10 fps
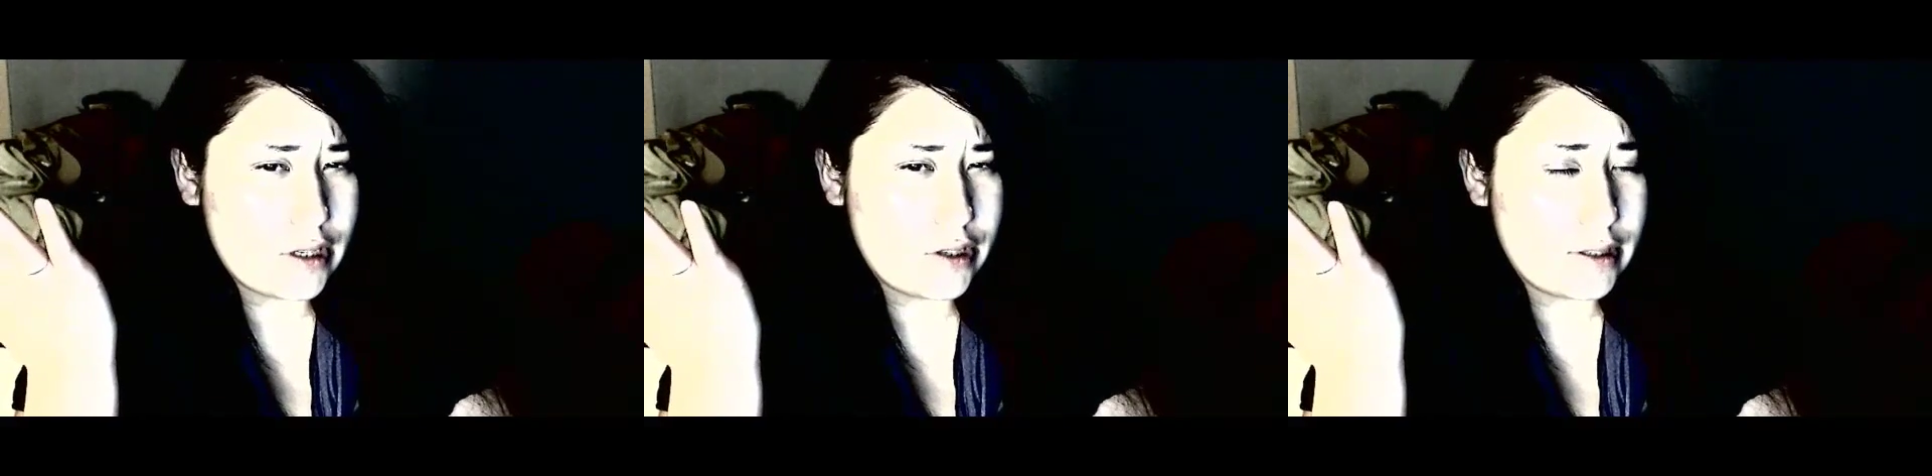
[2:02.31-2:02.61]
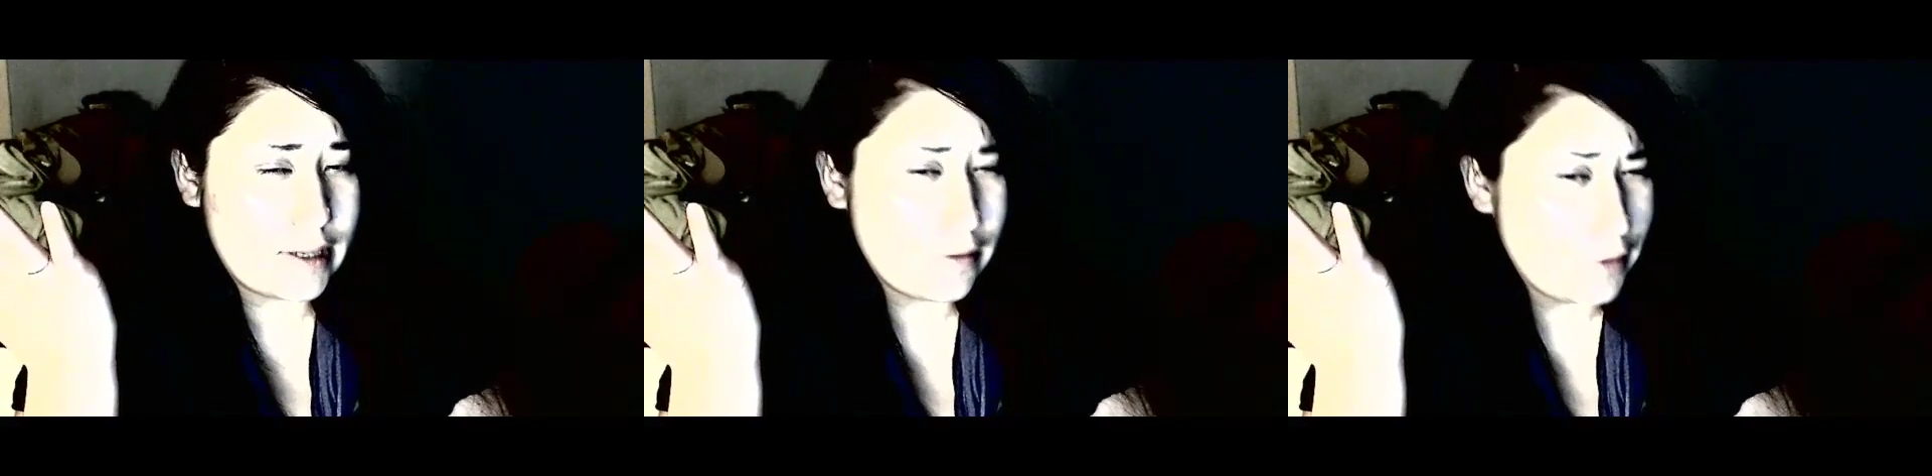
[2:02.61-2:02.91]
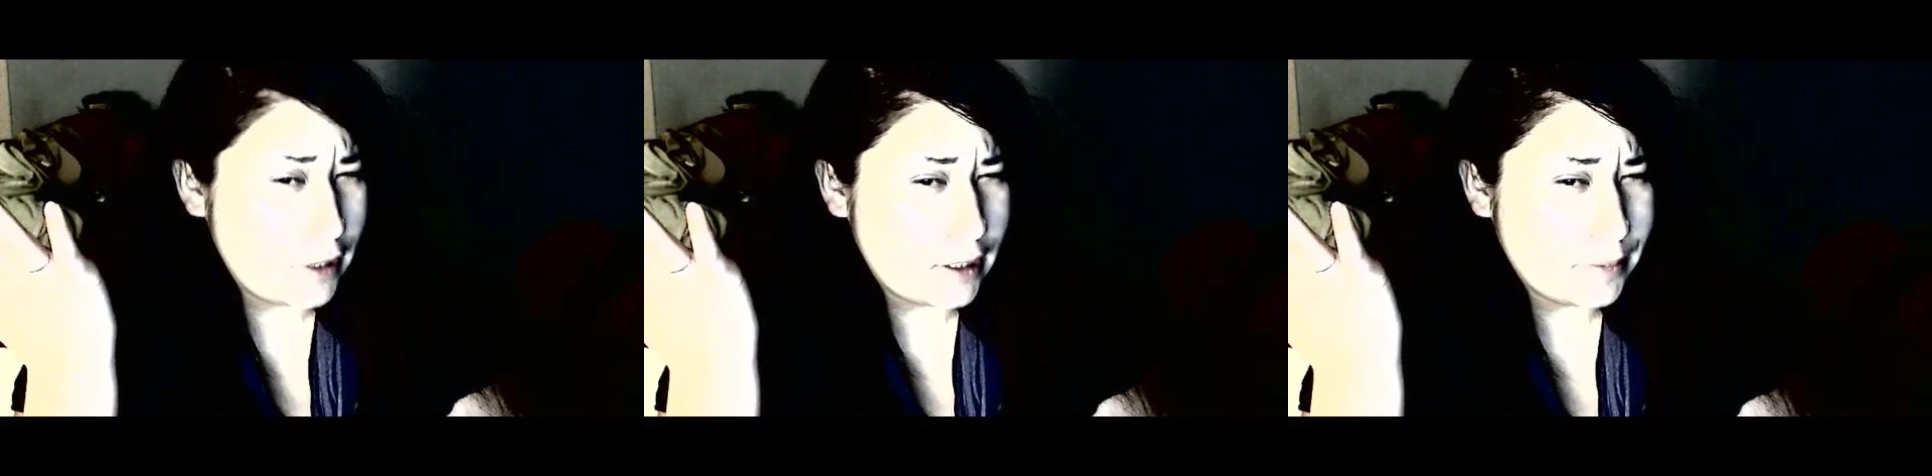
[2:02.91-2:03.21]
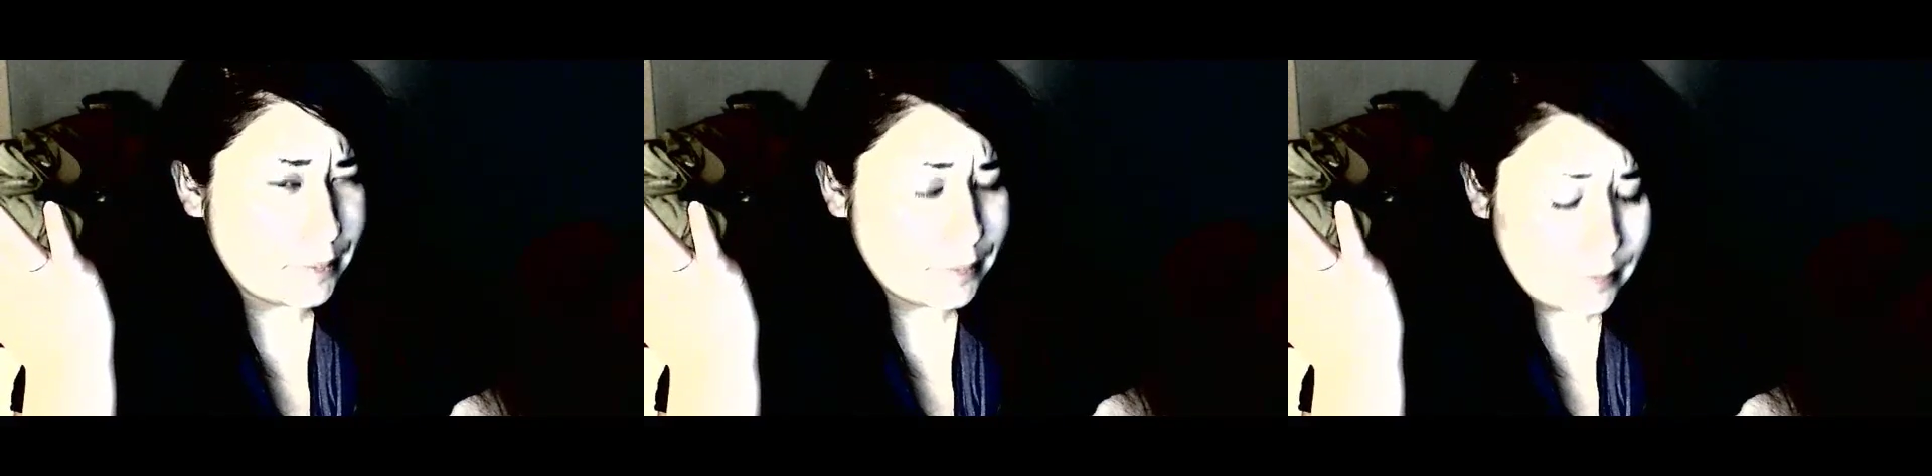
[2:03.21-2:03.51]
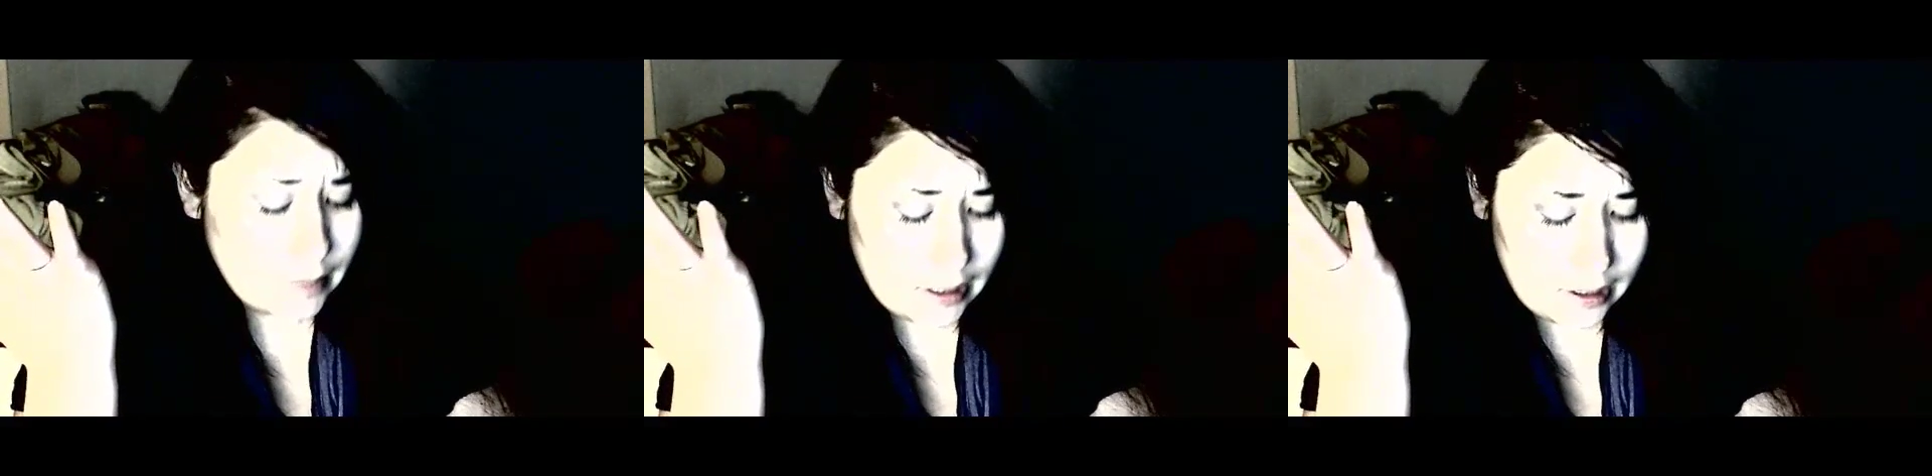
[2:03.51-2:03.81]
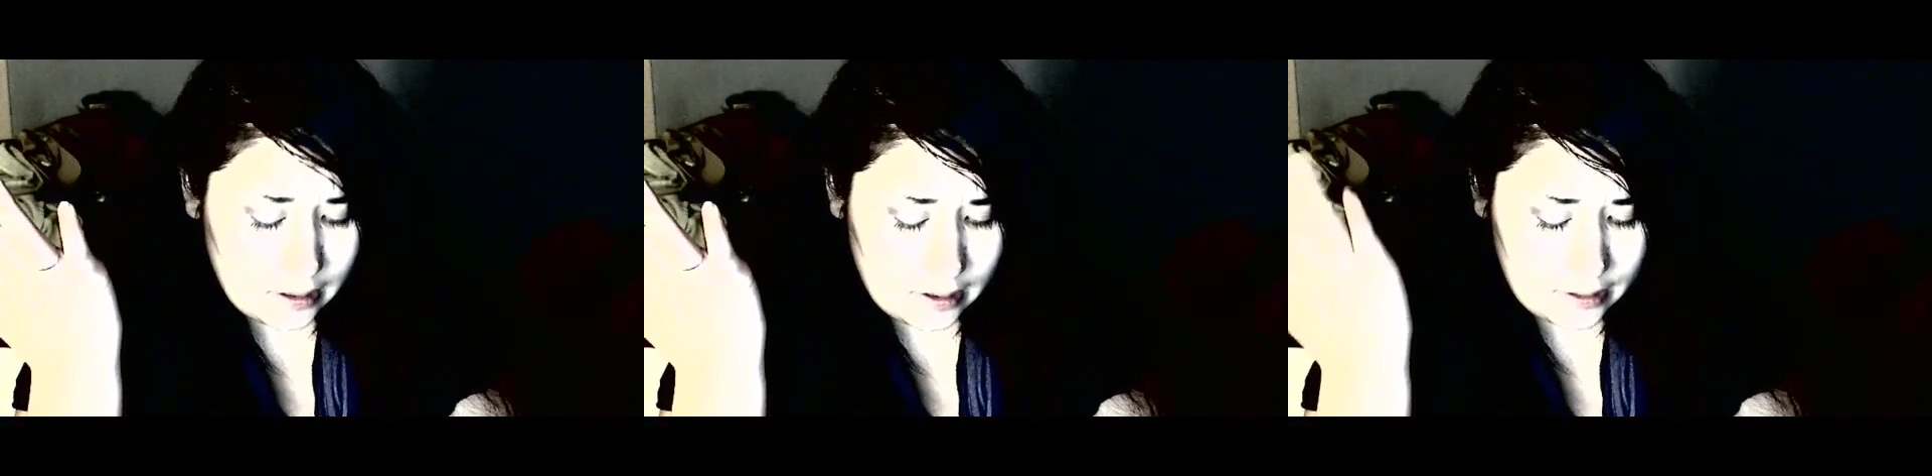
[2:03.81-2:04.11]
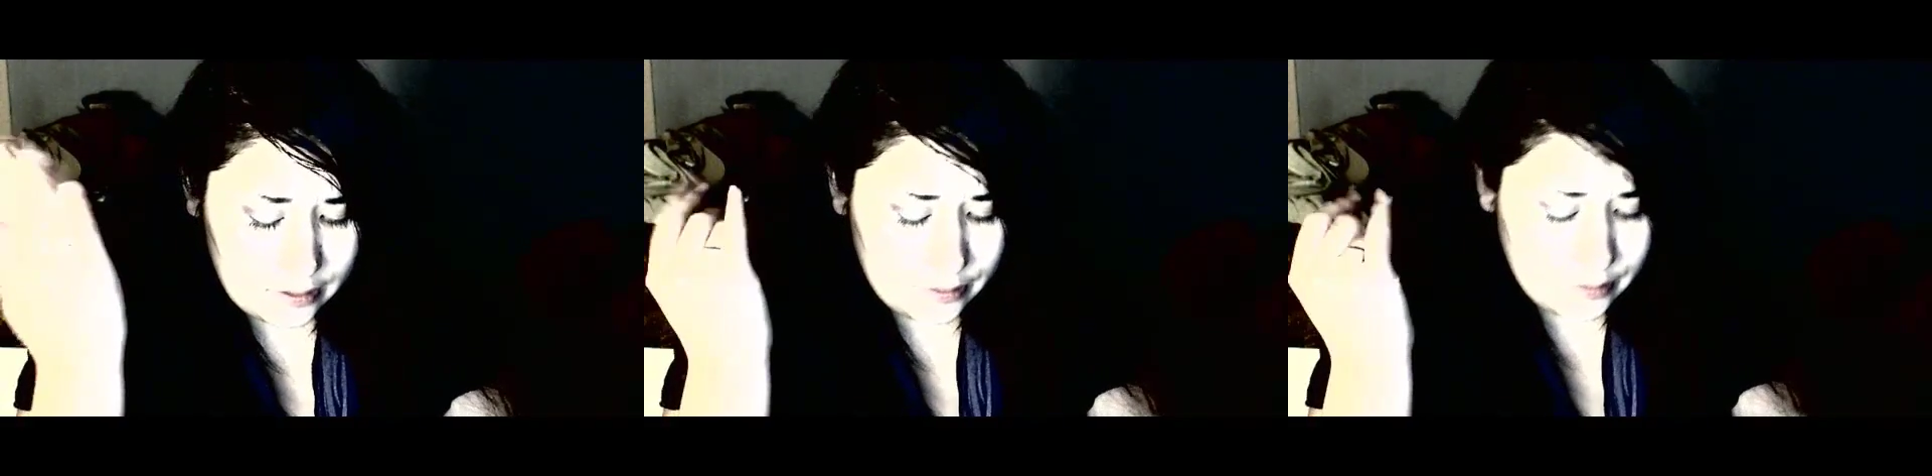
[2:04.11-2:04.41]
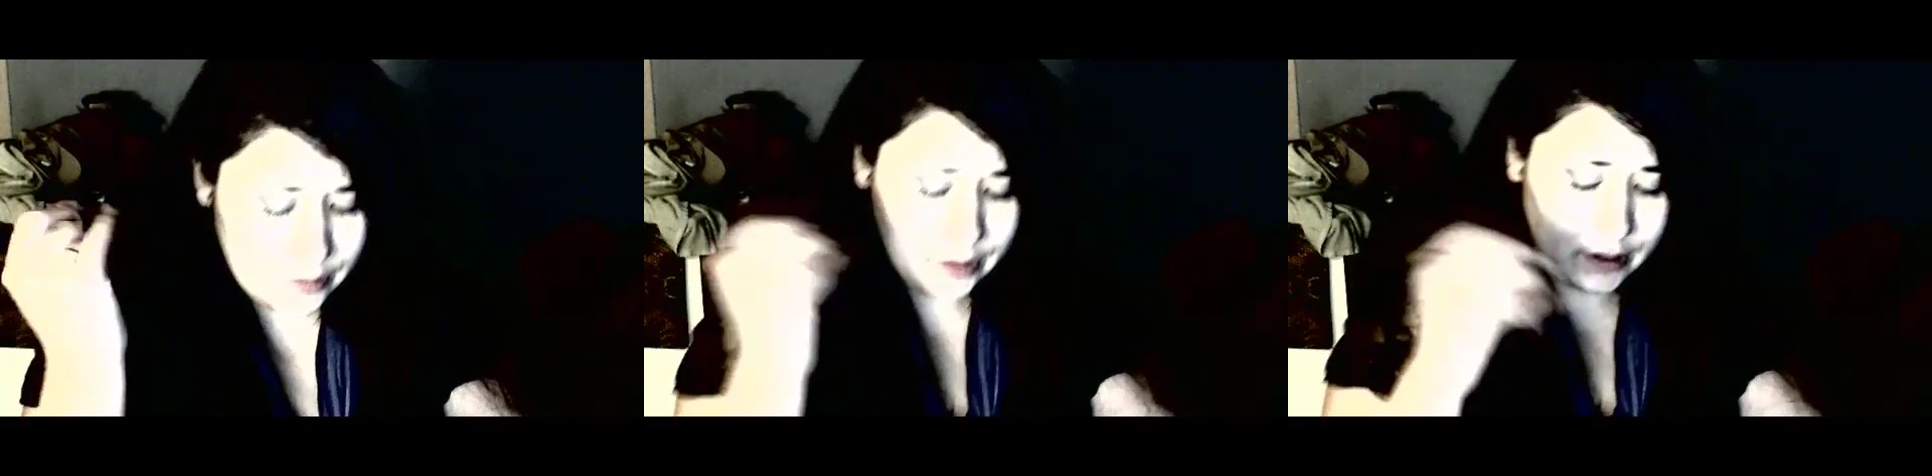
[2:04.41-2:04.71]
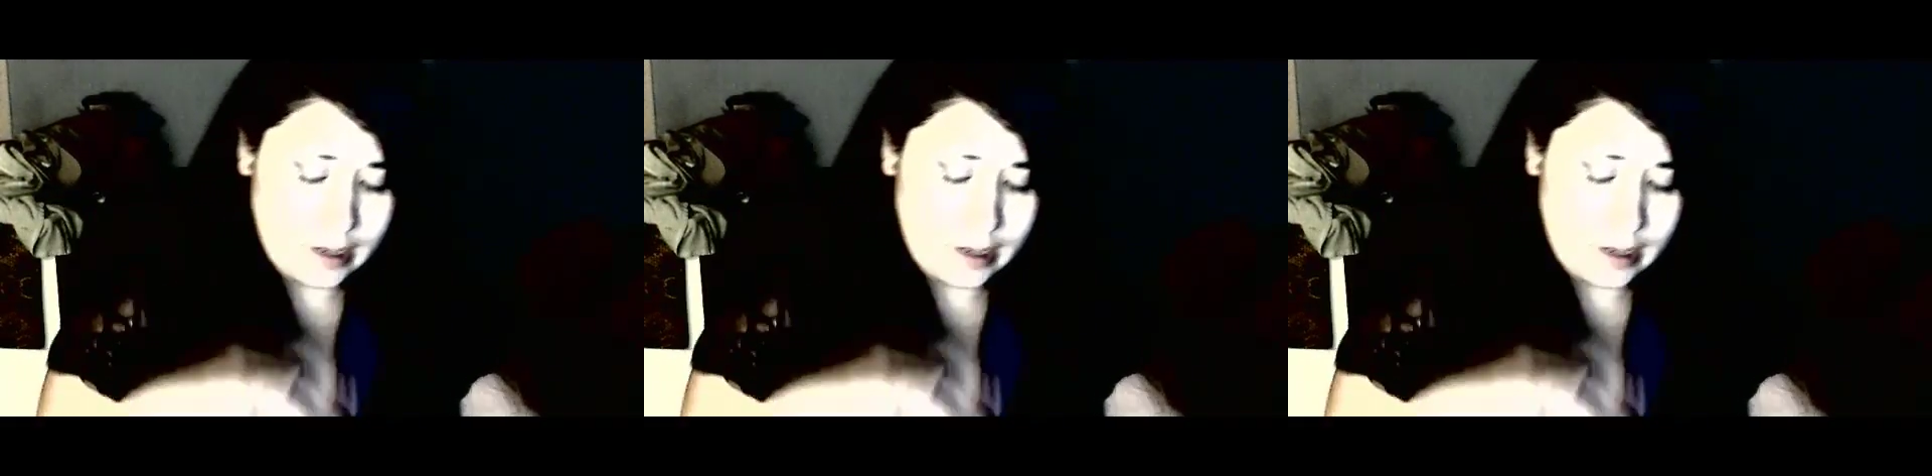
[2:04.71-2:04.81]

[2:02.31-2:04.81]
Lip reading: skin funk. I don't